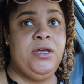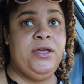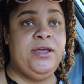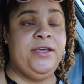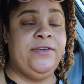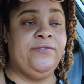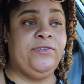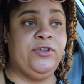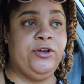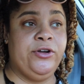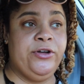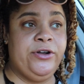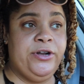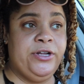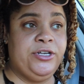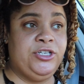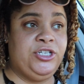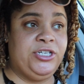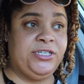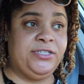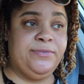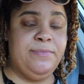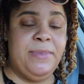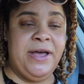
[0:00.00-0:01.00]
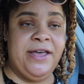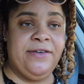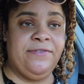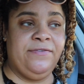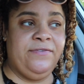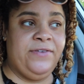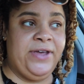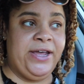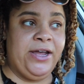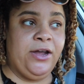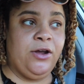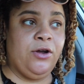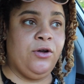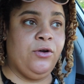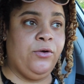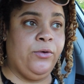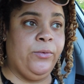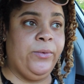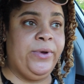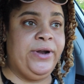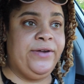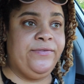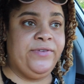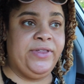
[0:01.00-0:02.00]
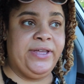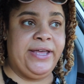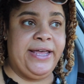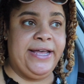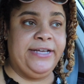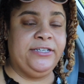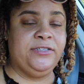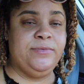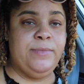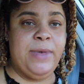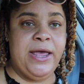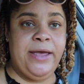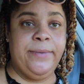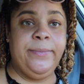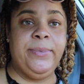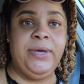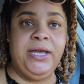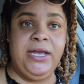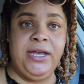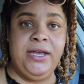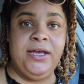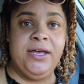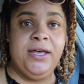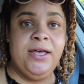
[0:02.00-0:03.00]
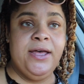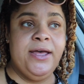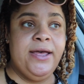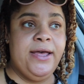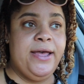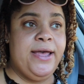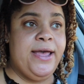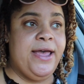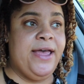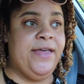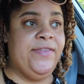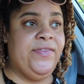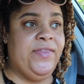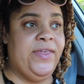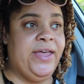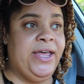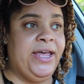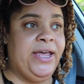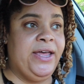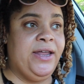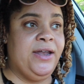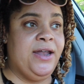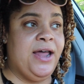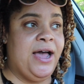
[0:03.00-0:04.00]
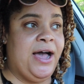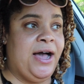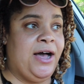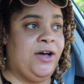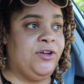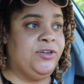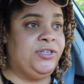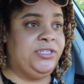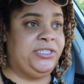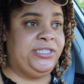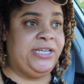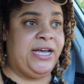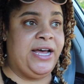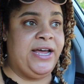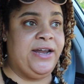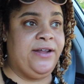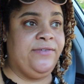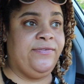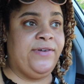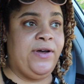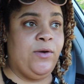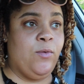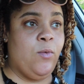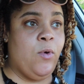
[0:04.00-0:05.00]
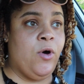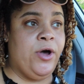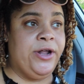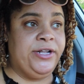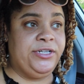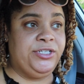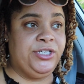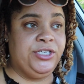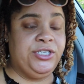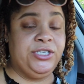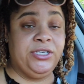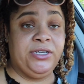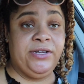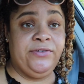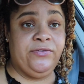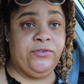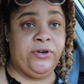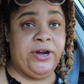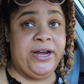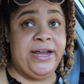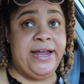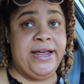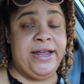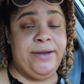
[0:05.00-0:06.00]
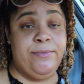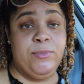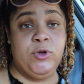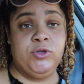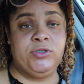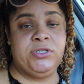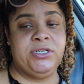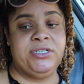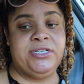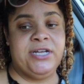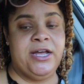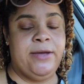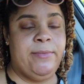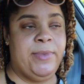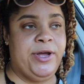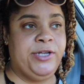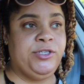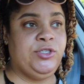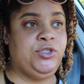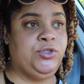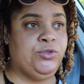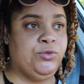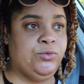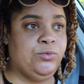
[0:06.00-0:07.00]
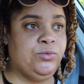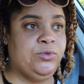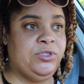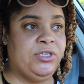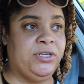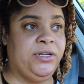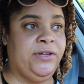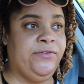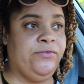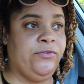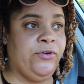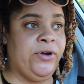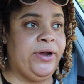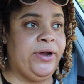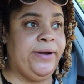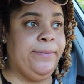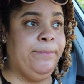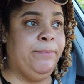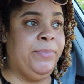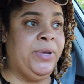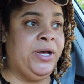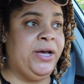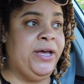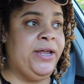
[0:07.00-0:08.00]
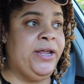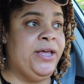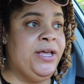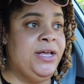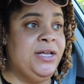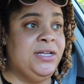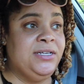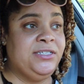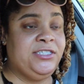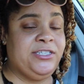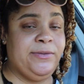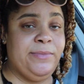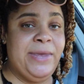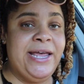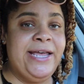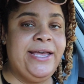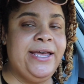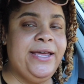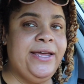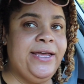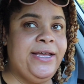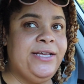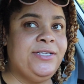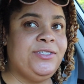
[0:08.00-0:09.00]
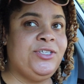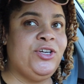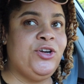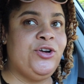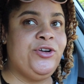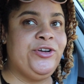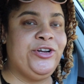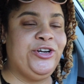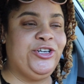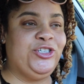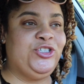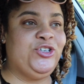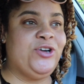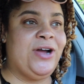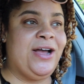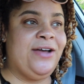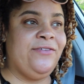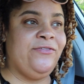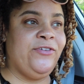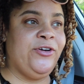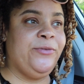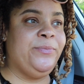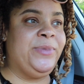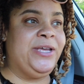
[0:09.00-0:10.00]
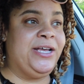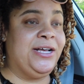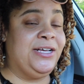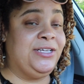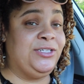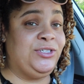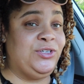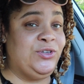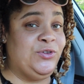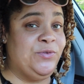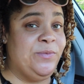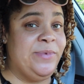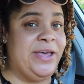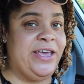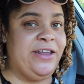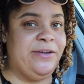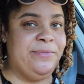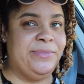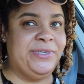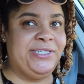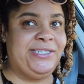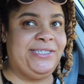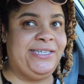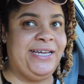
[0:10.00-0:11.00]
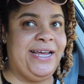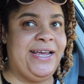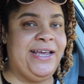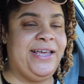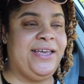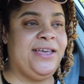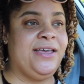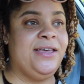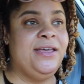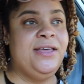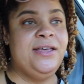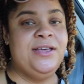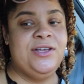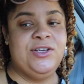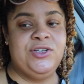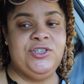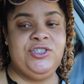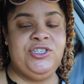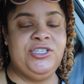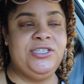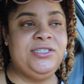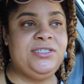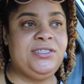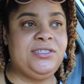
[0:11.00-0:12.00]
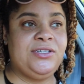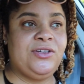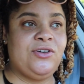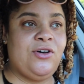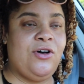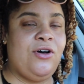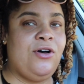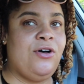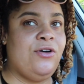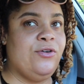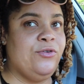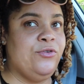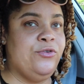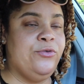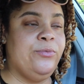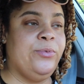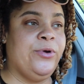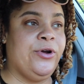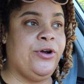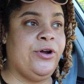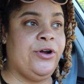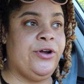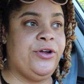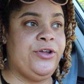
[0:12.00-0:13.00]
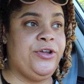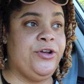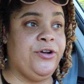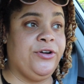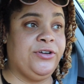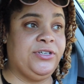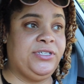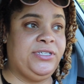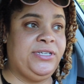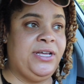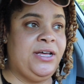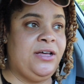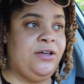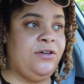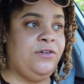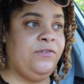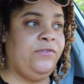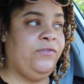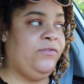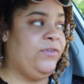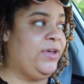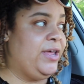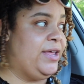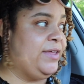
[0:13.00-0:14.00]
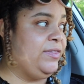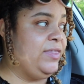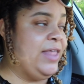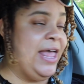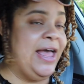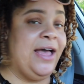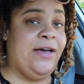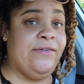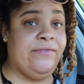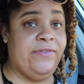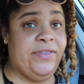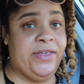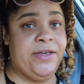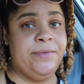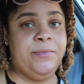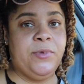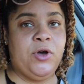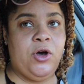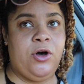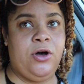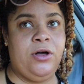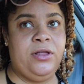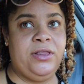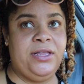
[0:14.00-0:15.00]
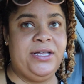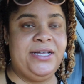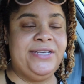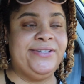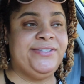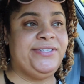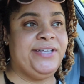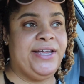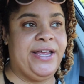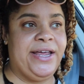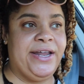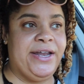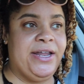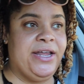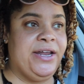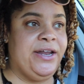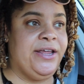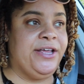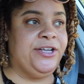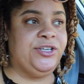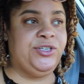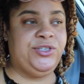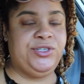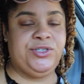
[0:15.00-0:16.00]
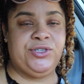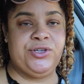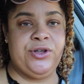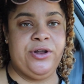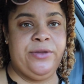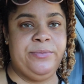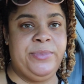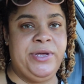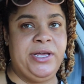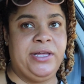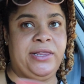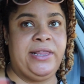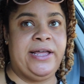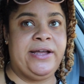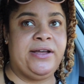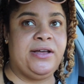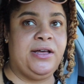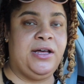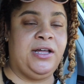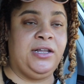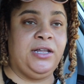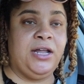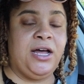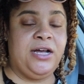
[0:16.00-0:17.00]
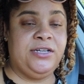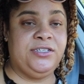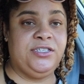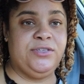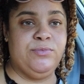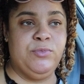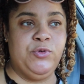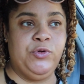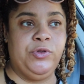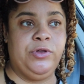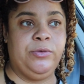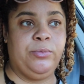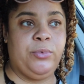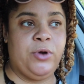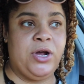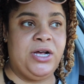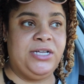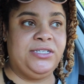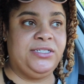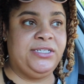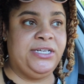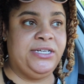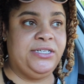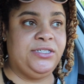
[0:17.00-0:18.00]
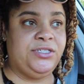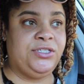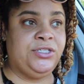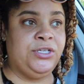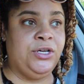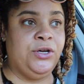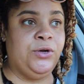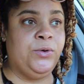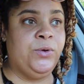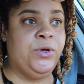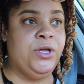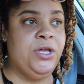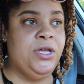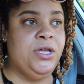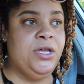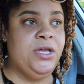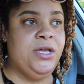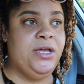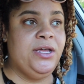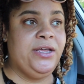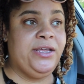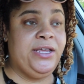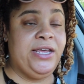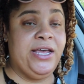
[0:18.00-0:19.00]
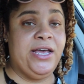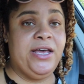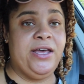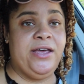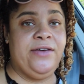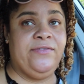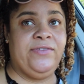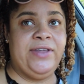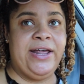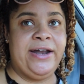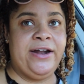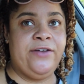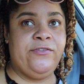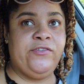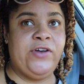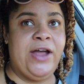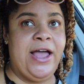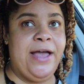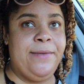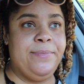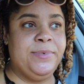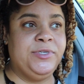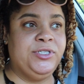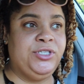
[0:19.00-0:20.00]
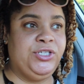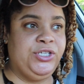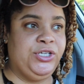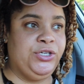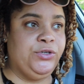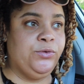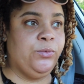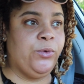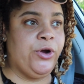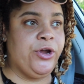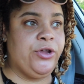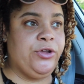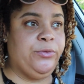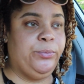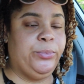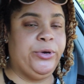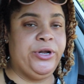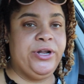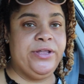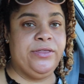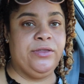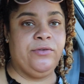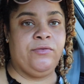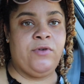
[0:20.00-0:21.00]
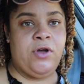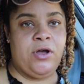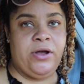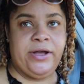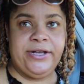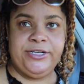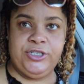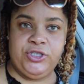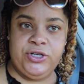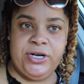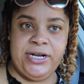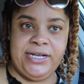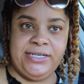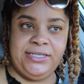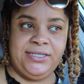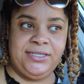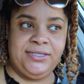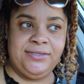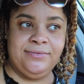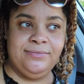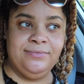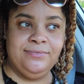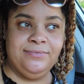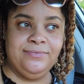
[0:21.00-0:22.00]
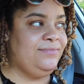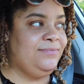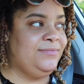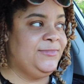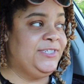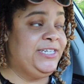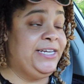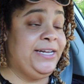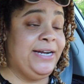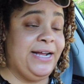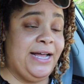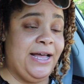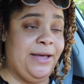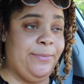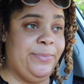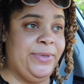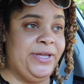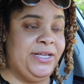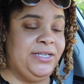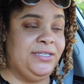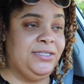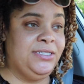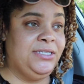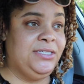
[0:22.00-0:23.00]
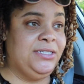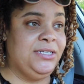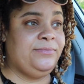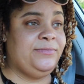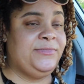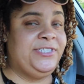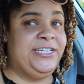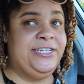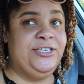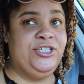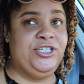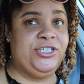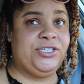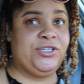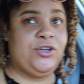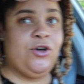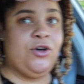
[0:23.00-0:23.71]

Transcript: if they're gonna adjust my fare or whatever the case may be, and then I'll decide if I want to deliver it, and most of the time I do deliver it. But to make it easier on your driver because you made a mistake, just call Uber yourself and have them call us, and then it's just gonna be a lot smoother process. So yeah, if that ever happens to you where you put in the wrong address, it happens, then just